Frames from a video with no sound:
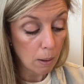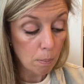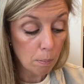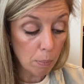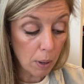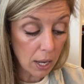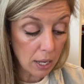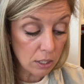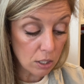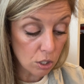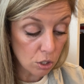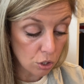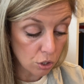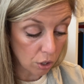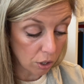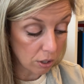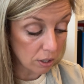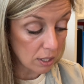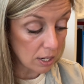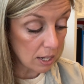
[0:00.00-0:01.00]
But
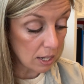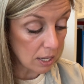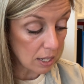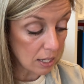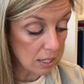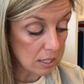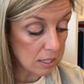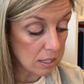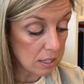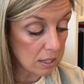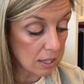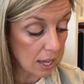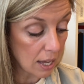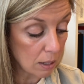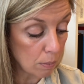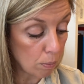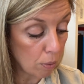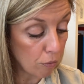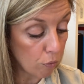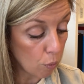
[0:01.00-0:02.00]
certain it is
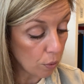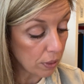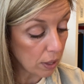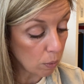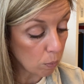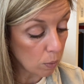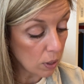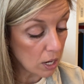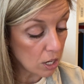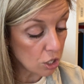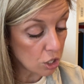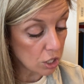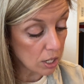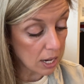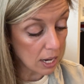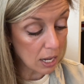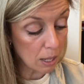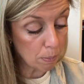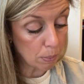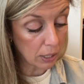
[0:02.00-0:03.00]
that before they reached
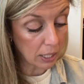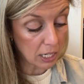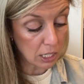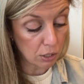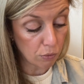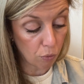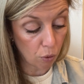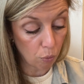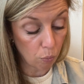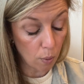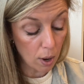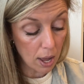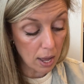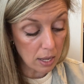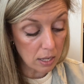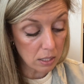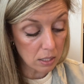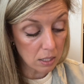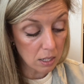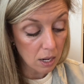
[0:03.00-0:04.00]
any place for
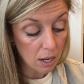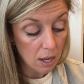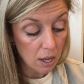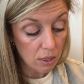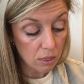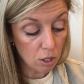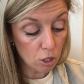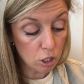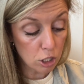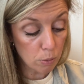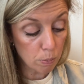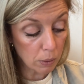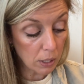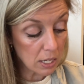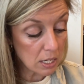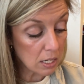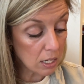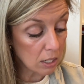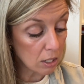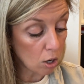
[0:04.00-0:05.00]
rest, their
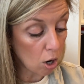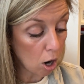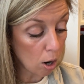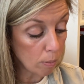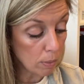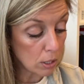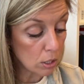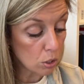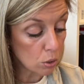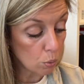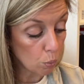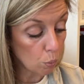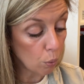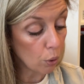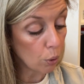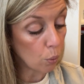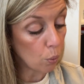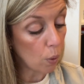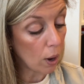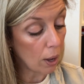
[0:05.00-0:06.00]
splendid garments were
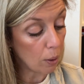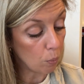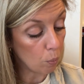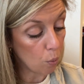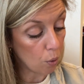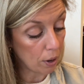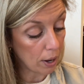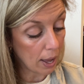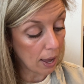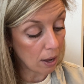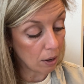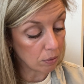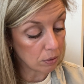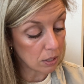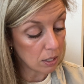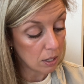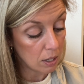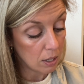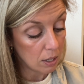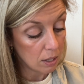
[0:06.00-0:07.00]
quite worn out.
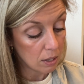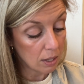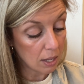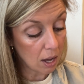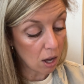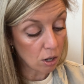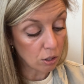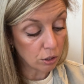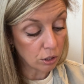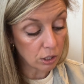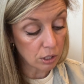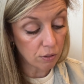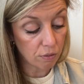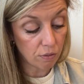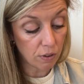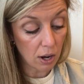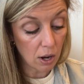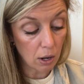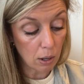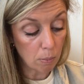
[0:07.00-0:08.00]
They all looked
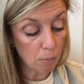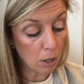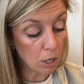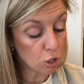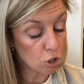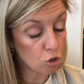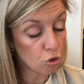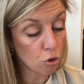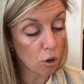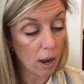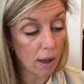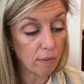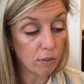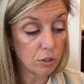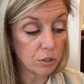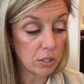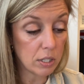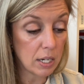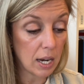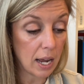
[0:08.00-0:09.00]
very much
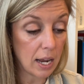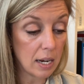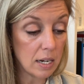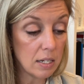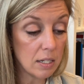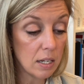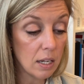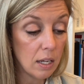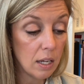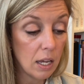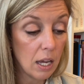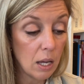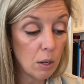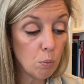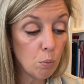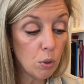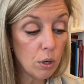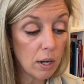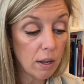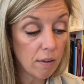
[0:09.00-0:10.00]
travel-stained,
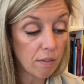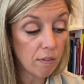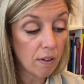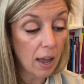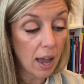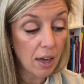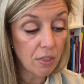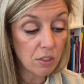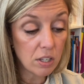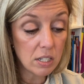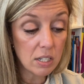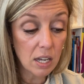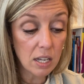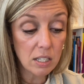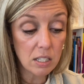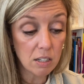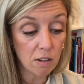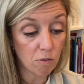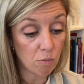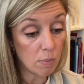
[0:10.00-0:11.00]
and would have had the
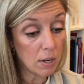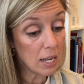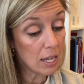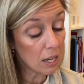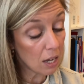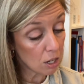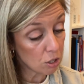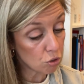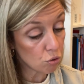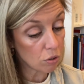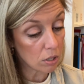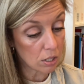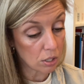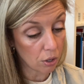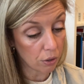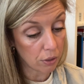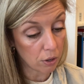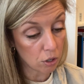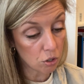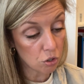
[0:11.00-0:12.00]
dust of many countries
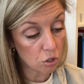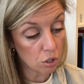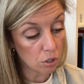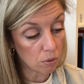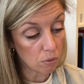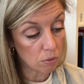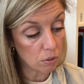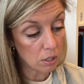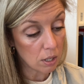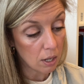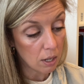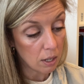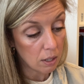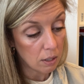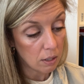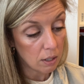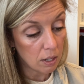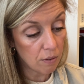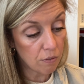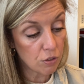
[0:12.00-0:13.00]
on their shoes,
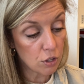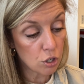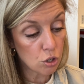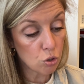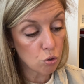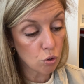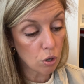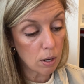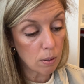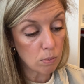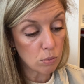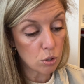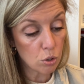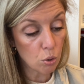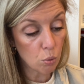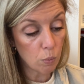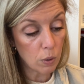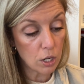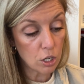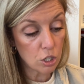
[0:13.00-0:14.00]
if the streams
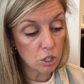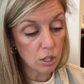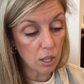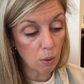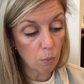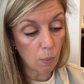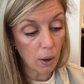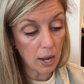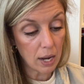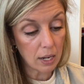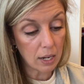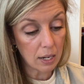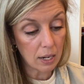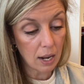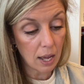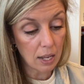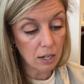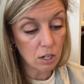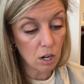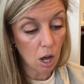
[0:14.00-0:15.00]
through which they waded
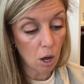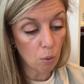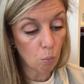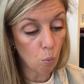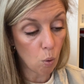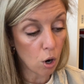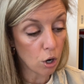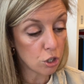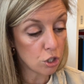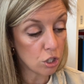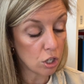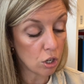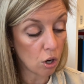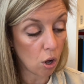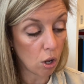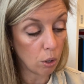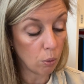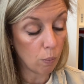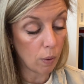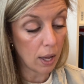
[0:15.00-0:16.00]
had not washed it
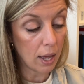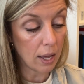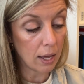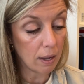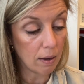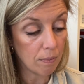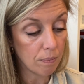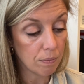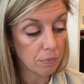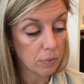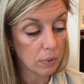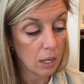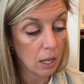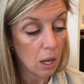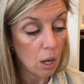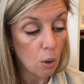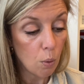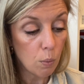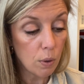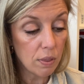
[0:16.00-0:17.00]
all away.
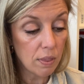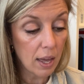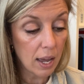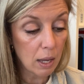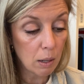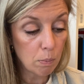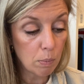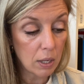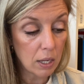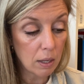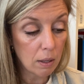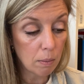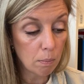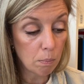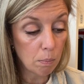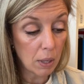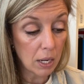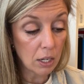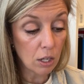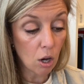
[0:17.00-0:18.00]
When they
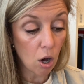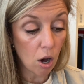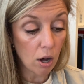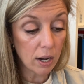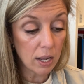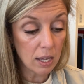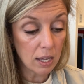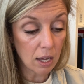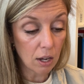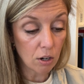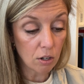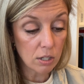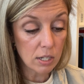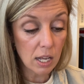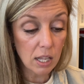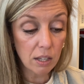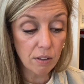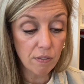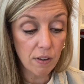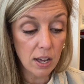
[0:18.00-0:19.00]
had been gone a year,
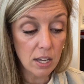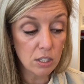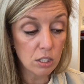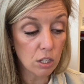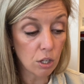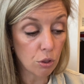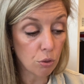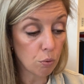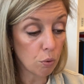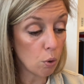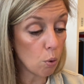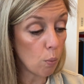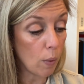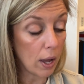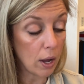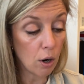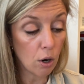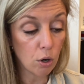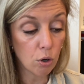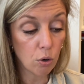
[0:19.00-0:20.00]
Telephassa threw
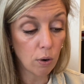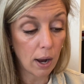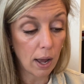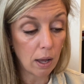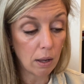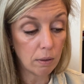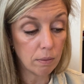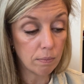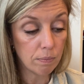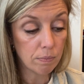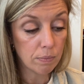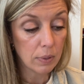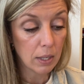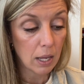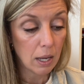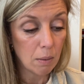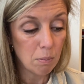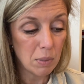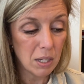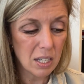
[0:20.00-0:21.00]
away her crown,
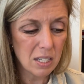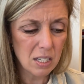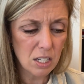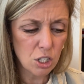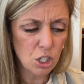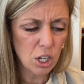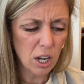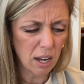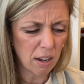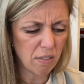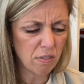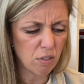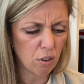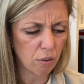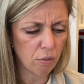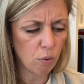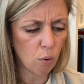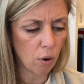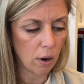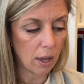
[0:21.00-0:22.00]
because it chafed her
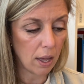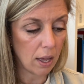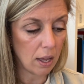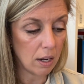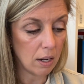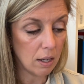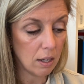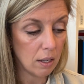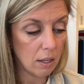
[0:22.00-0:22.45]
forehead.